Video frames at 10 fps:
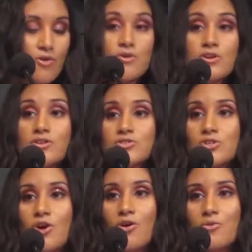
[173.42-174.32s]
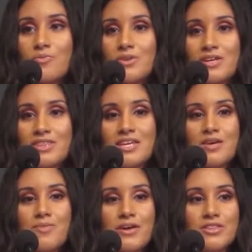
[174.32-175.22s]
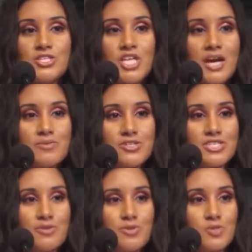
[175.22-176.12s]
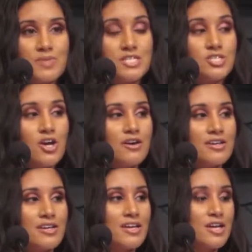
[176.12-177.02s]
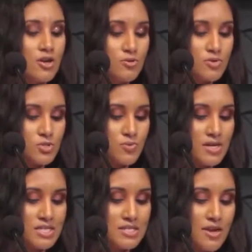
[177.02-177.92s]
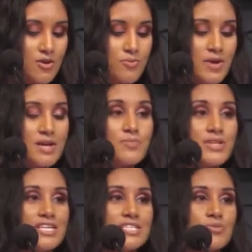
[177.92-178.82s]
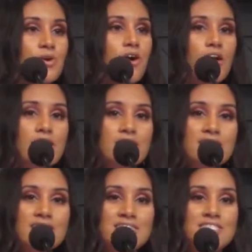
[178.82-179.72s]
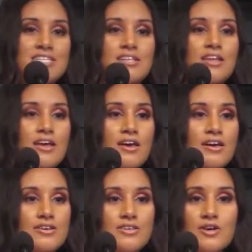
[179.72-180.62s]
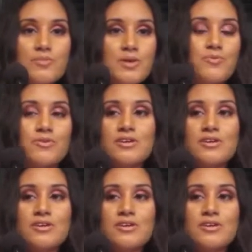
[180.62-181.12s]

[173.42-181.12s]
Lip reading: Or closer to home, you can think about the chapters at Richmond and John, which was a great place where artists and young people